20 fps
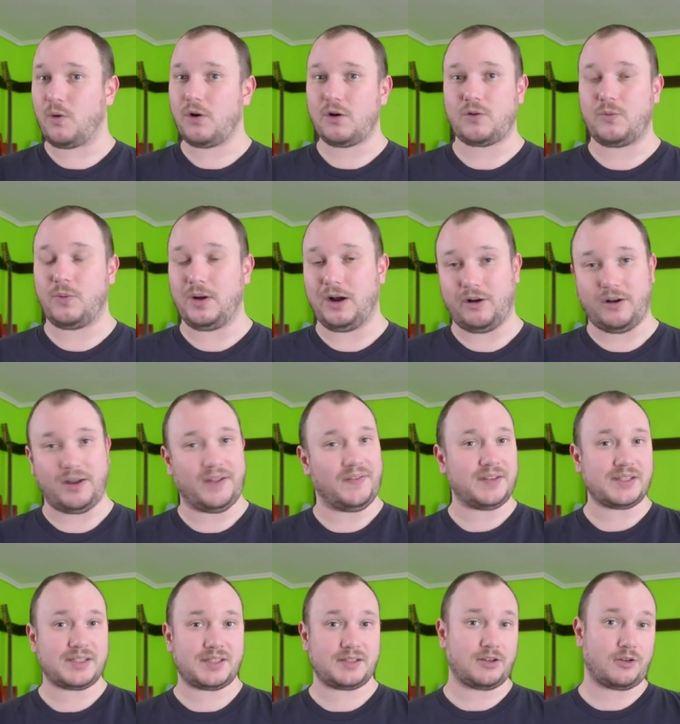work well, and
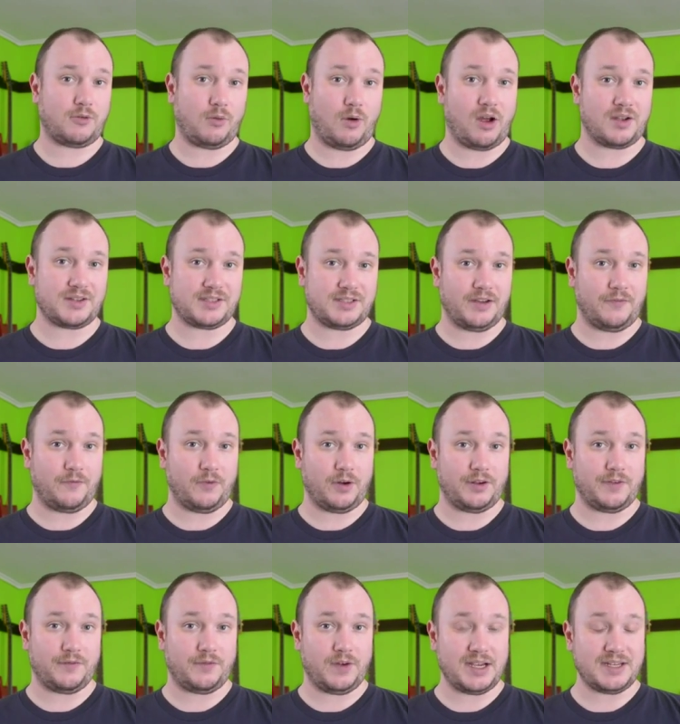this is across different
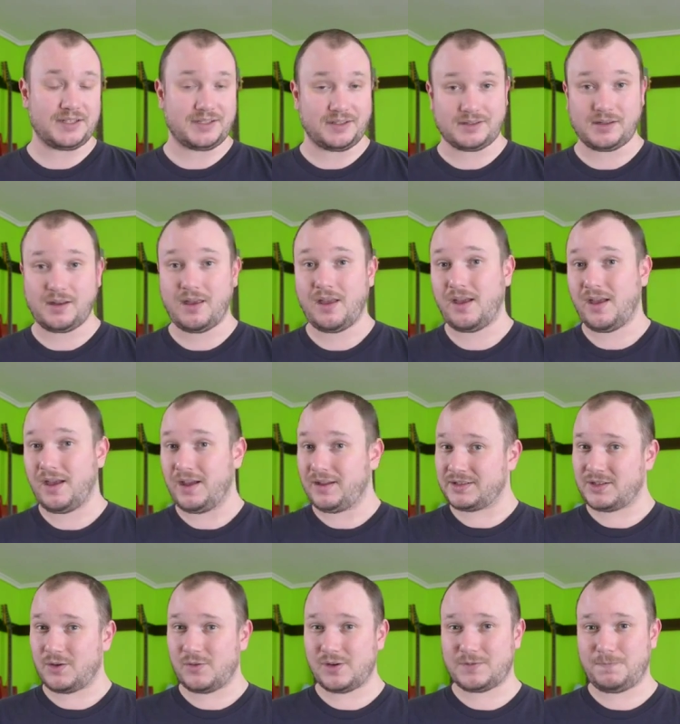devices.
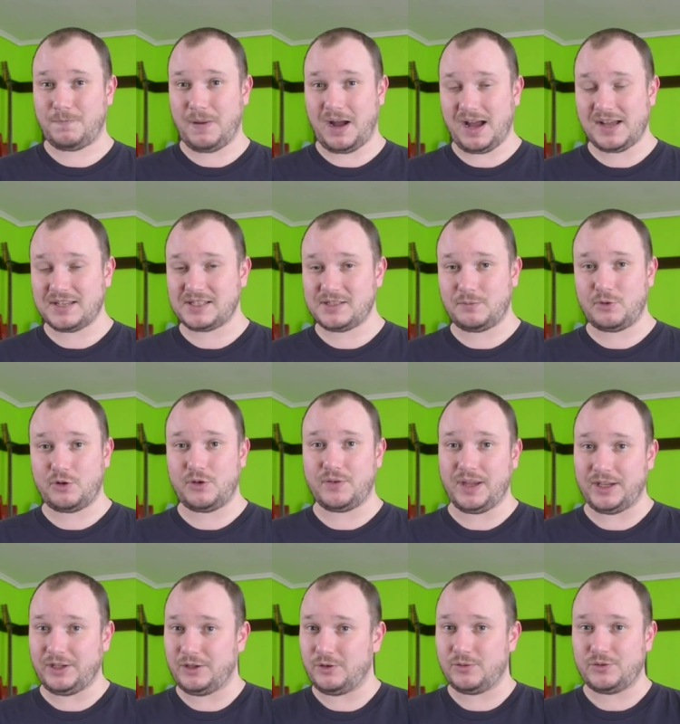So it's possible
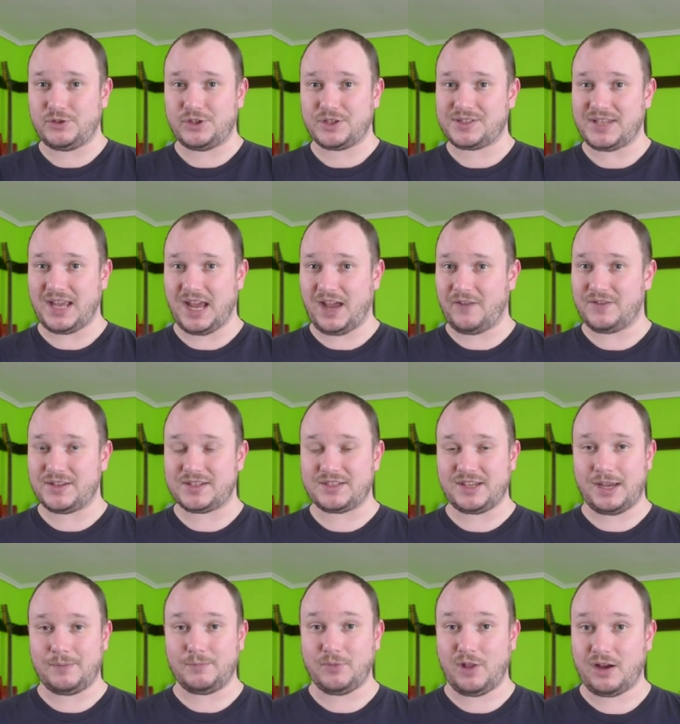that you just have the
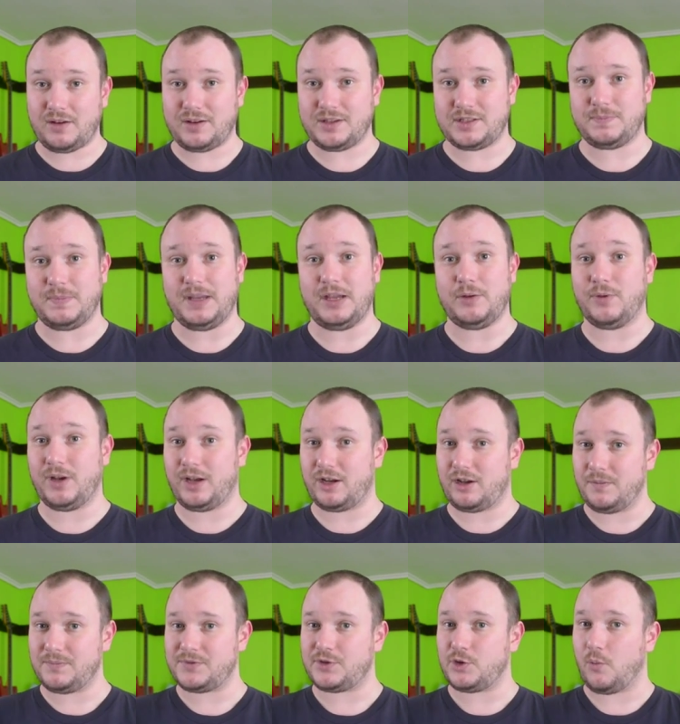same luck as me when it
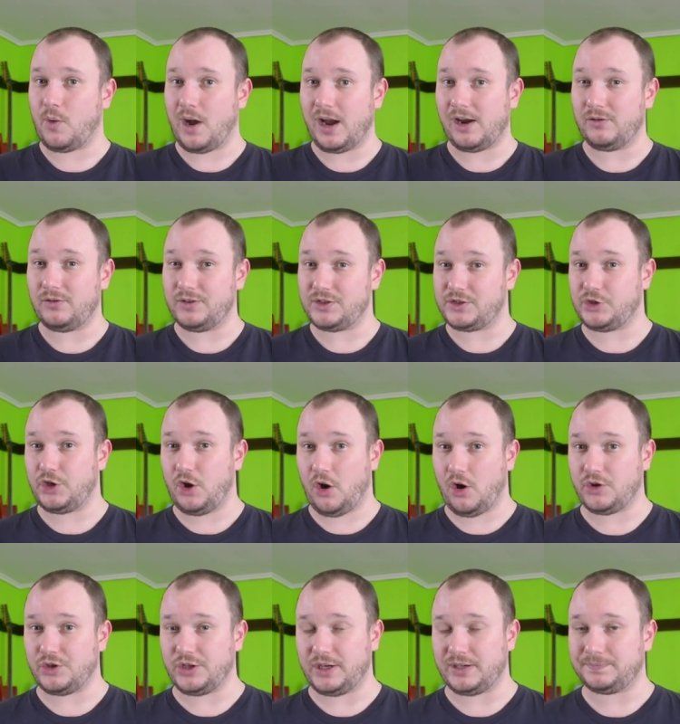comes to wireless
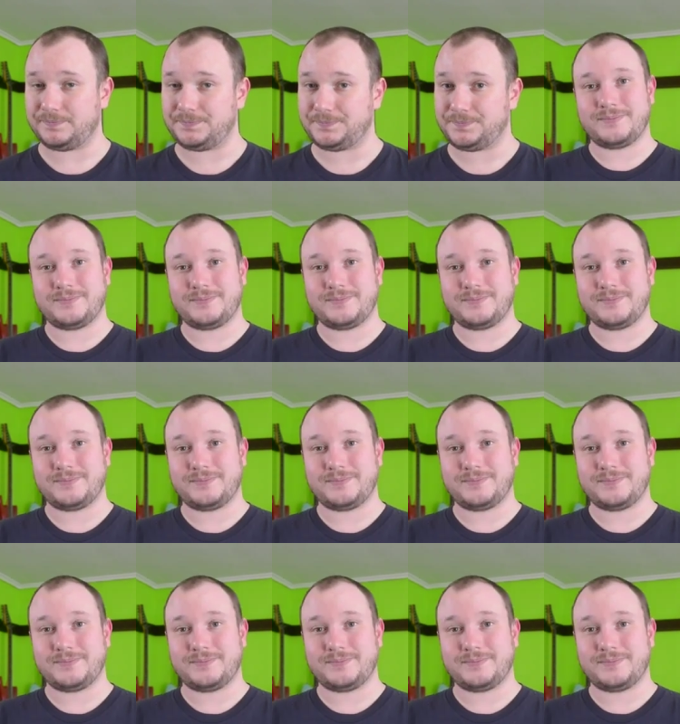charging.